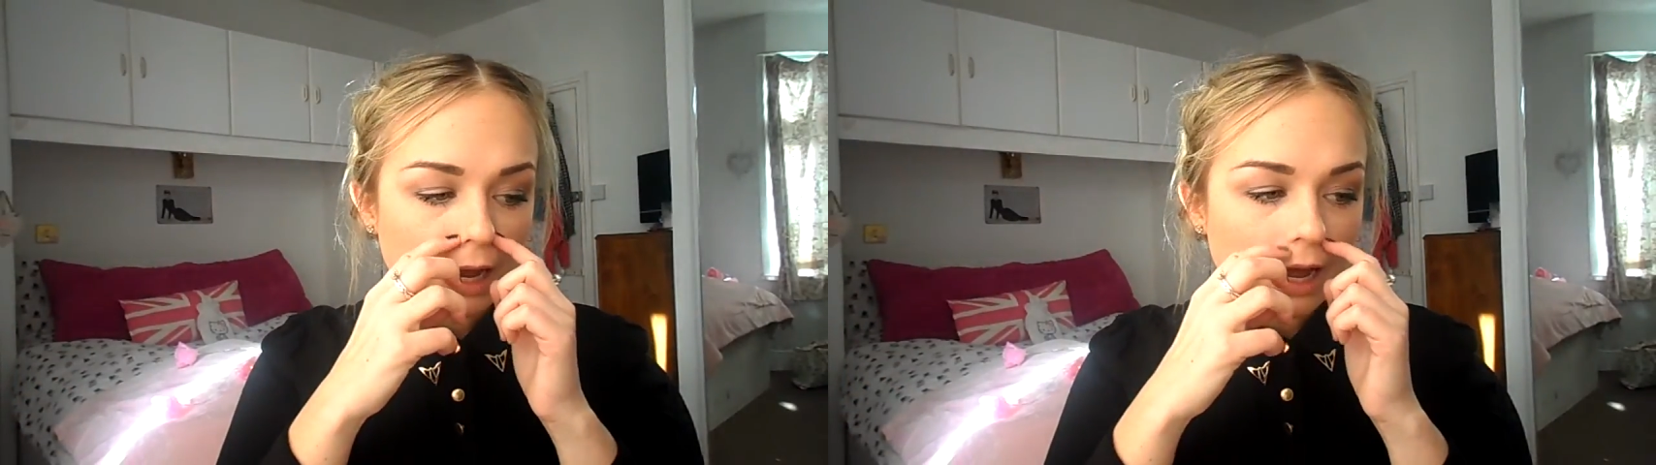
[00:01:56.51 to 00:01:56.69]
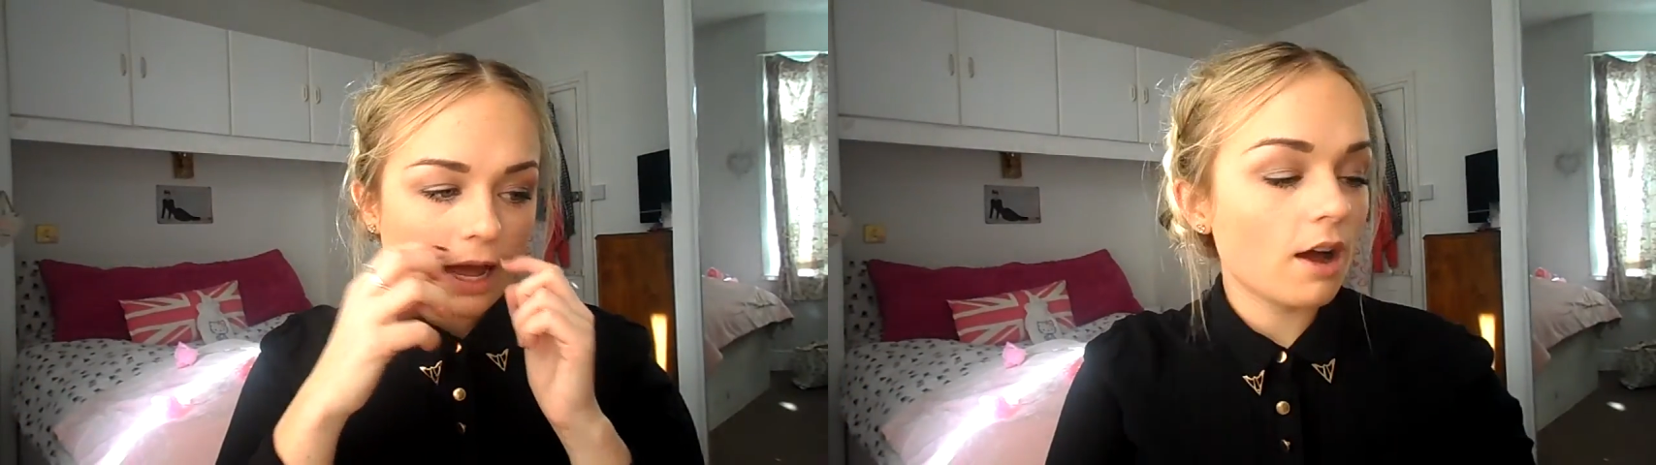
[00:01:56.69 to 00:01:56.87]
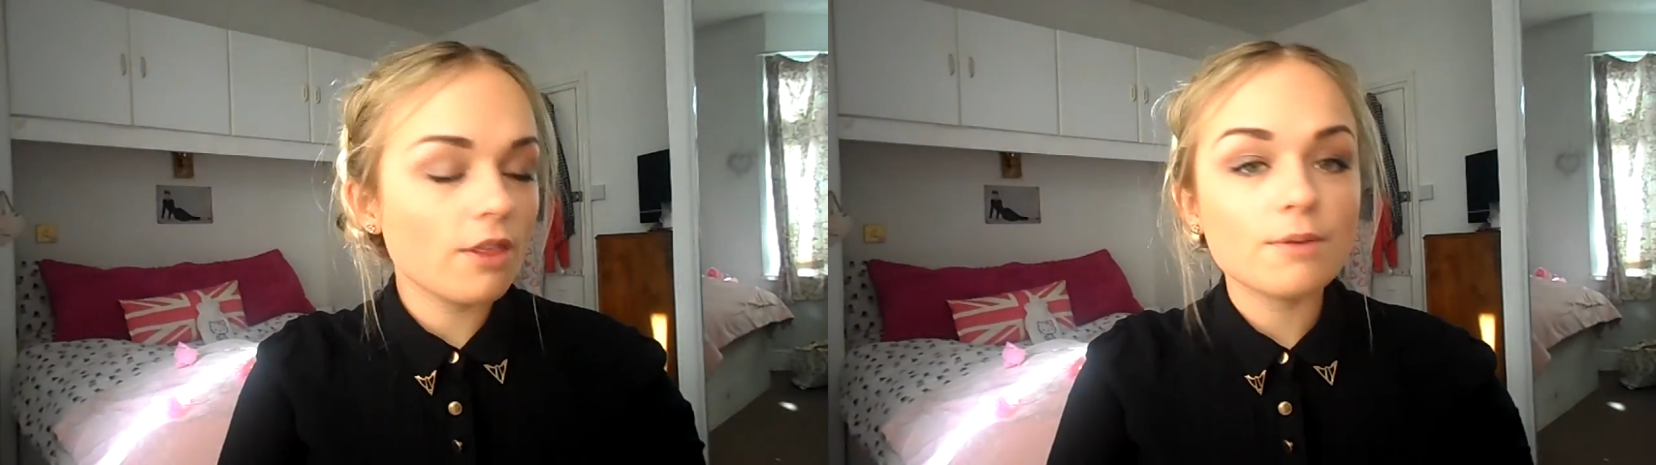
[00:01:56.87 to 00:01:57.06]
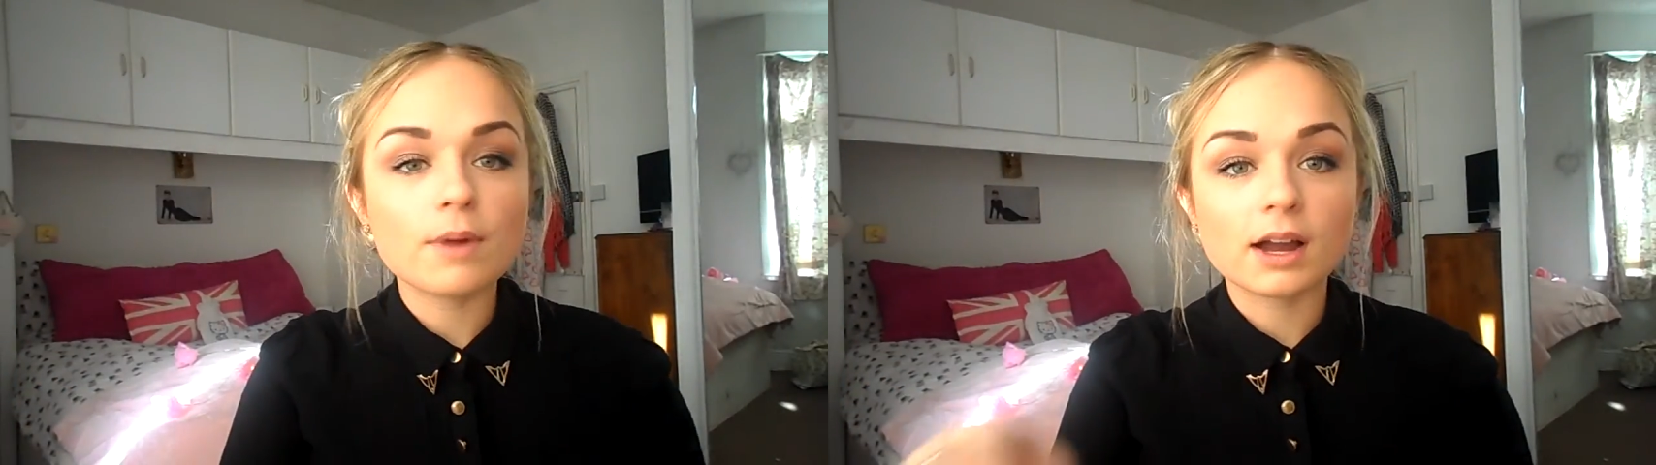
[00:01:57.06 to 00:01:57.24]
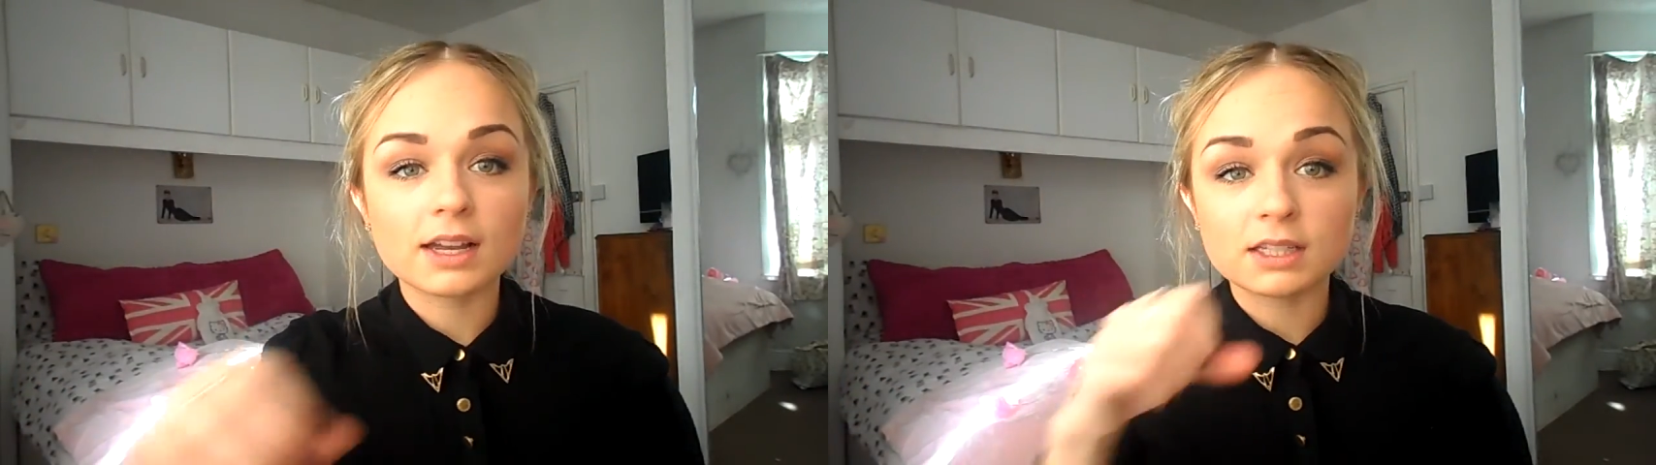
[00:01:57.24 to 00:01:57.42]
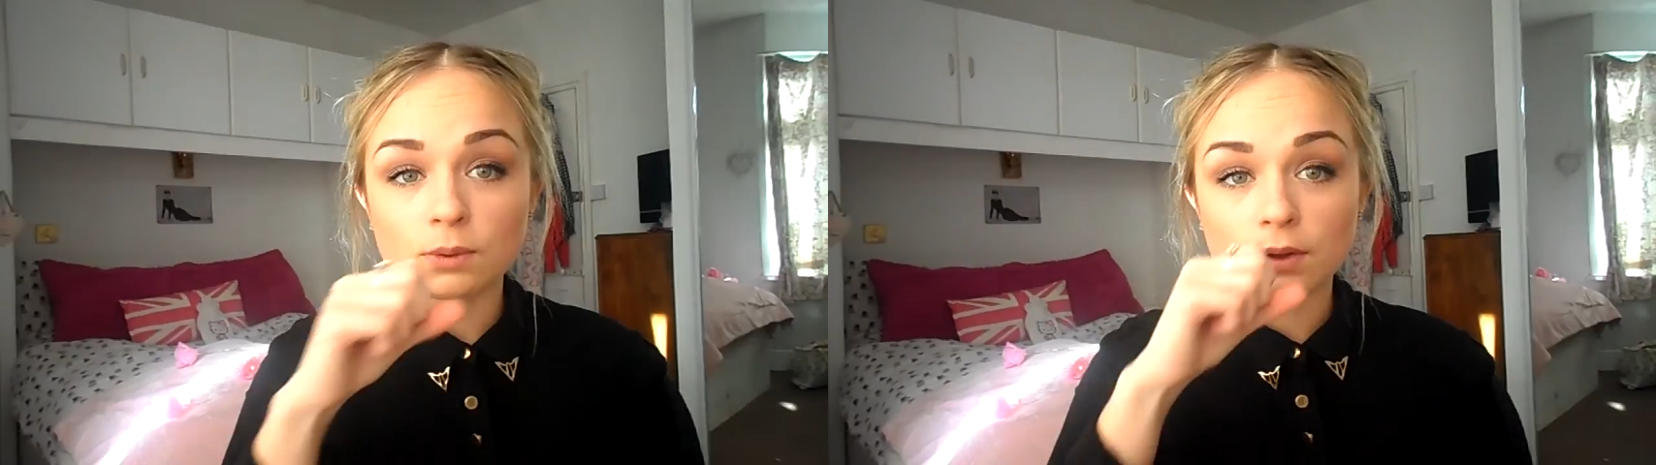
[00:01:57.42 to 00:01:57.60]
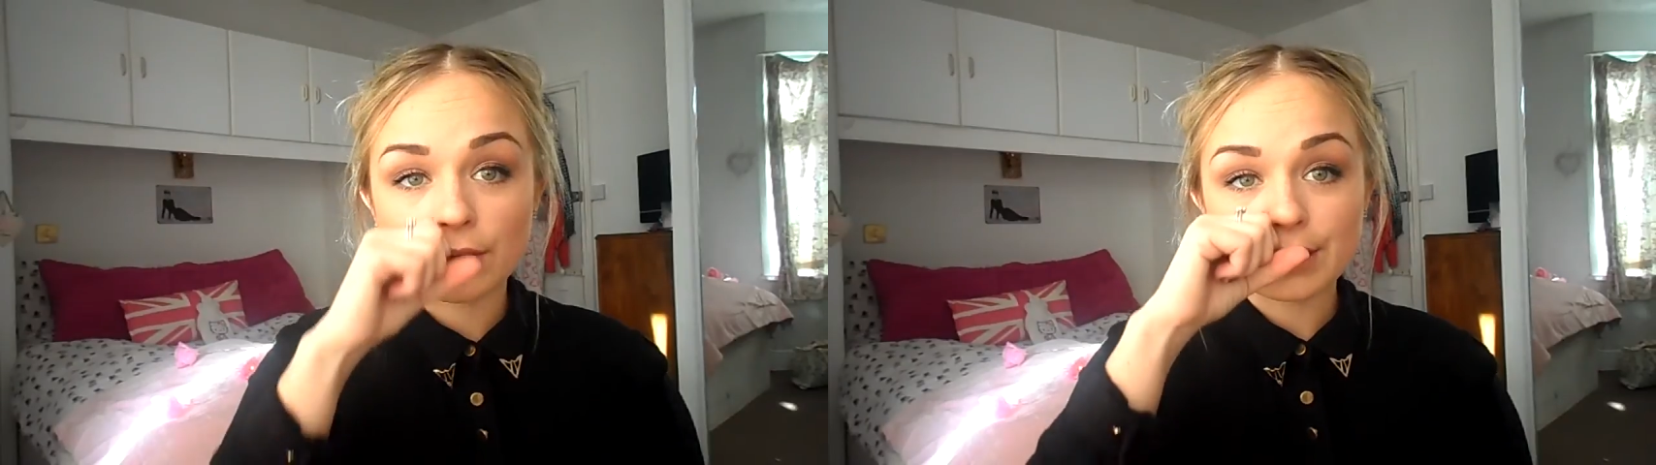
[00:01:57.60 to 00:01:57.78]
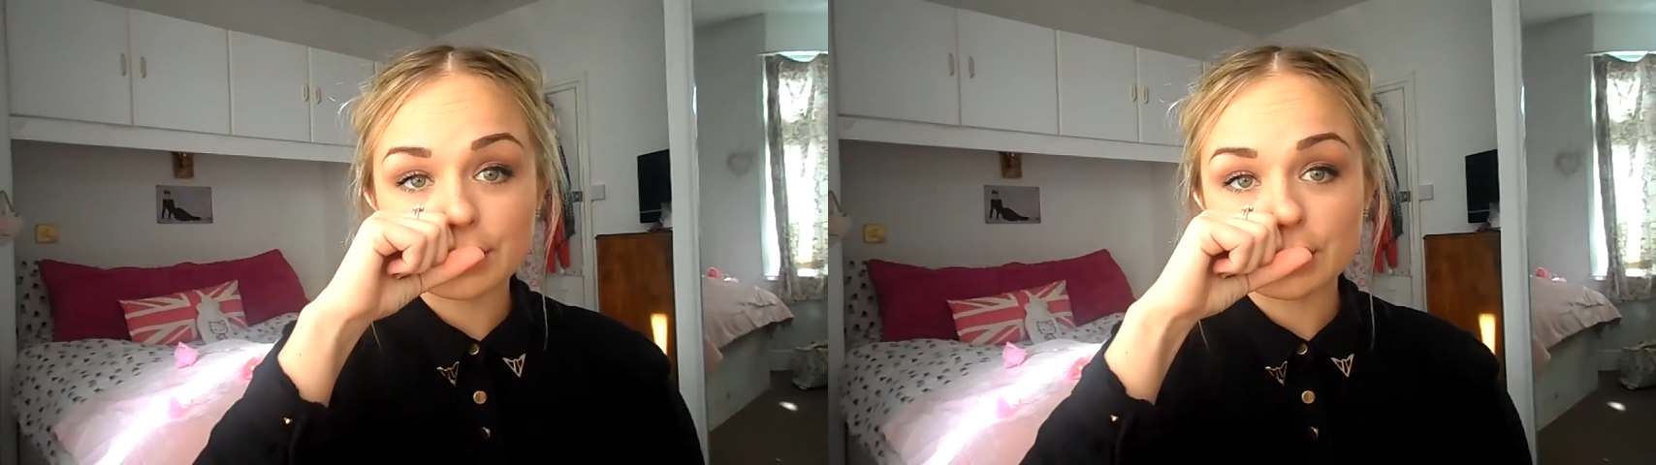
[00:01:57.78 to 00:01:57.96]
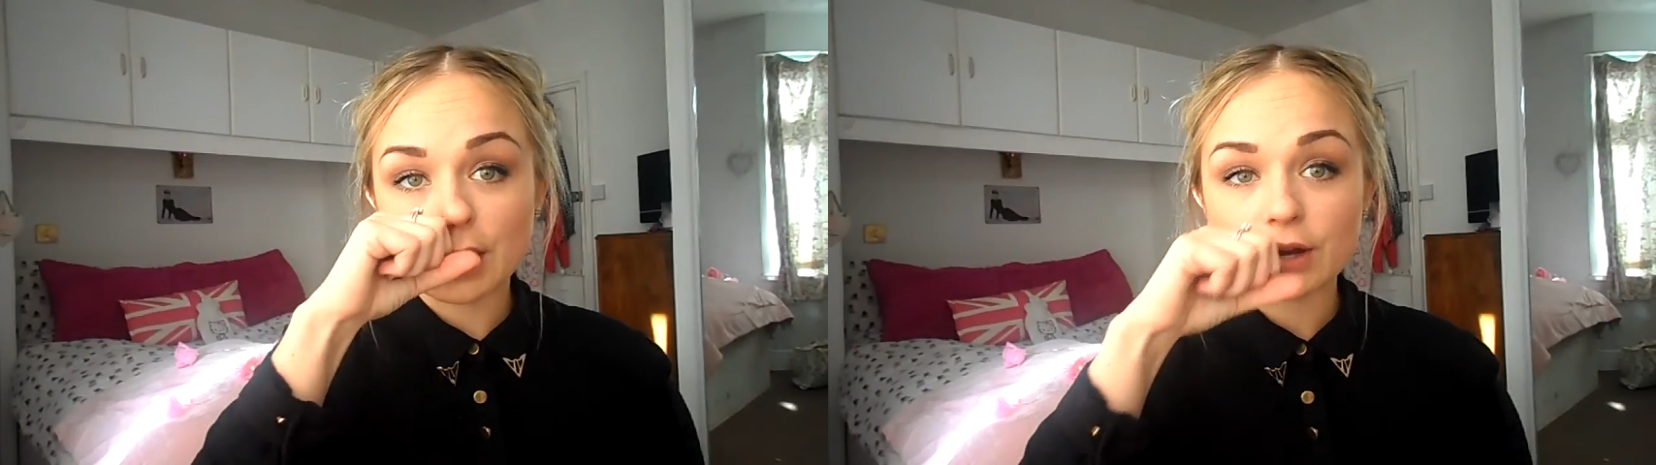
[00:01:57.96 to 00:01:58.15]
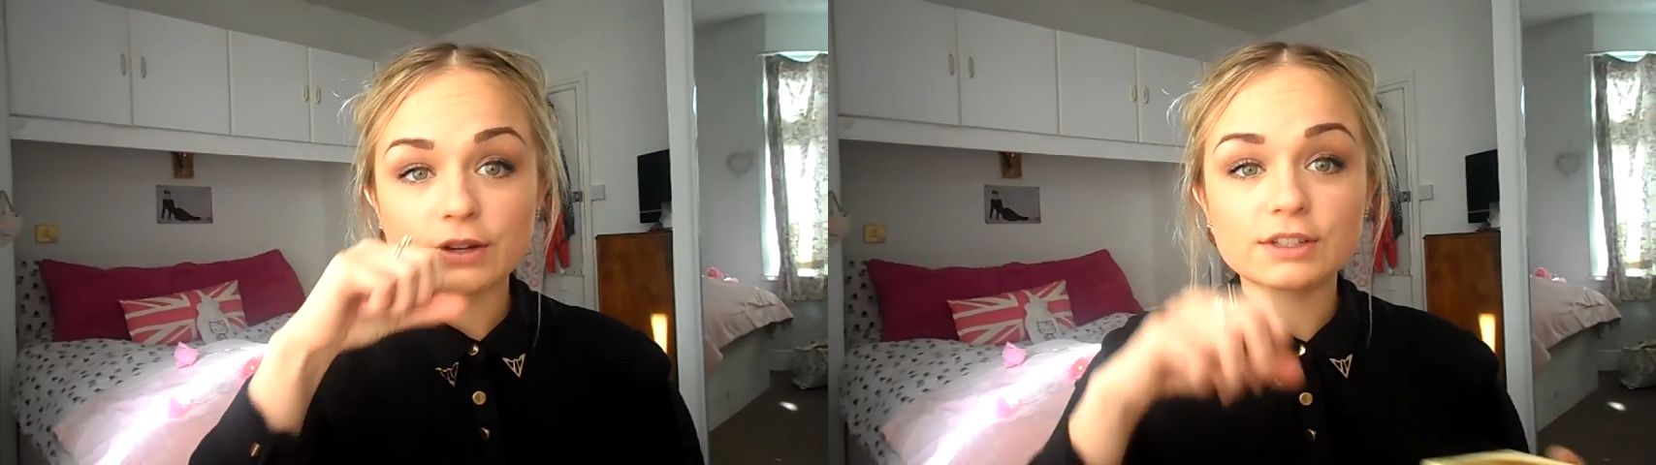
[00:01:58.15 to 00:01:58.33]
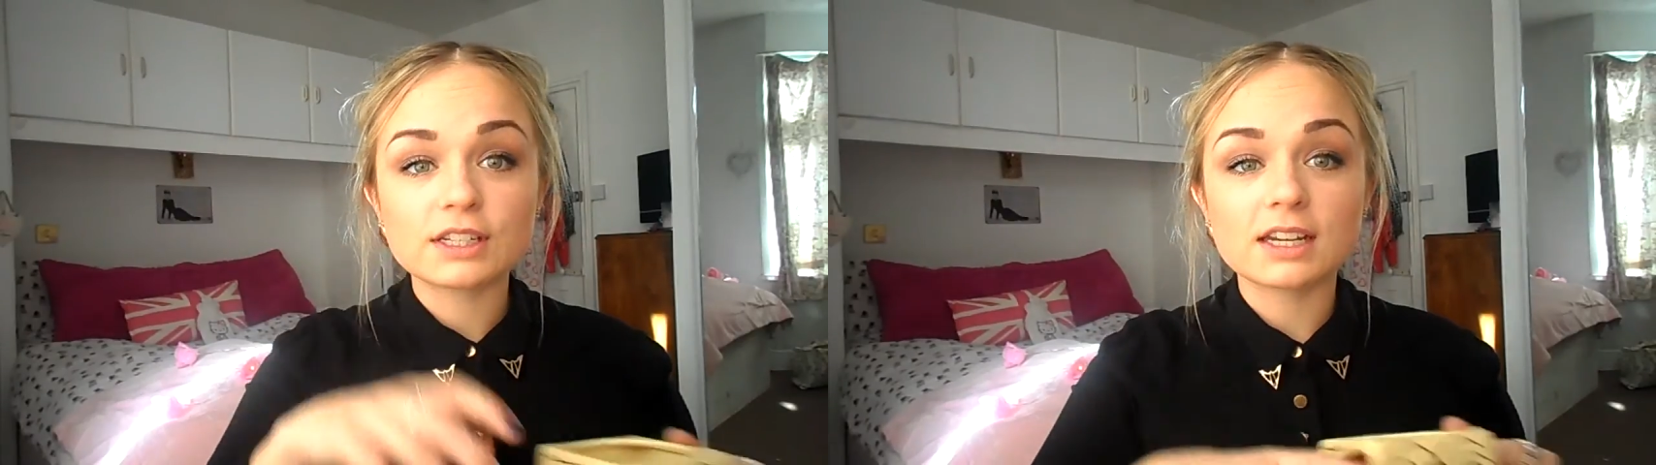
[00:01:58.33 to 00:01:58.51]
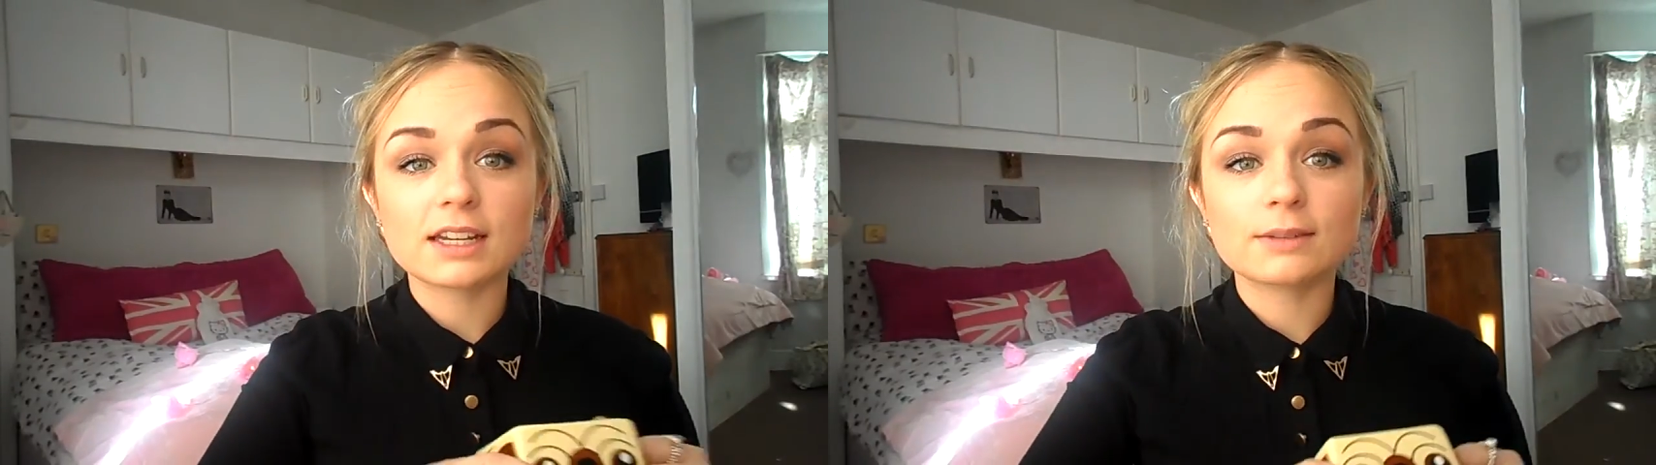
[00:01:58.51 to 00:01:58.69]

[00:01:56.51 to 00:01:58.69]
My other mug is the one that I showed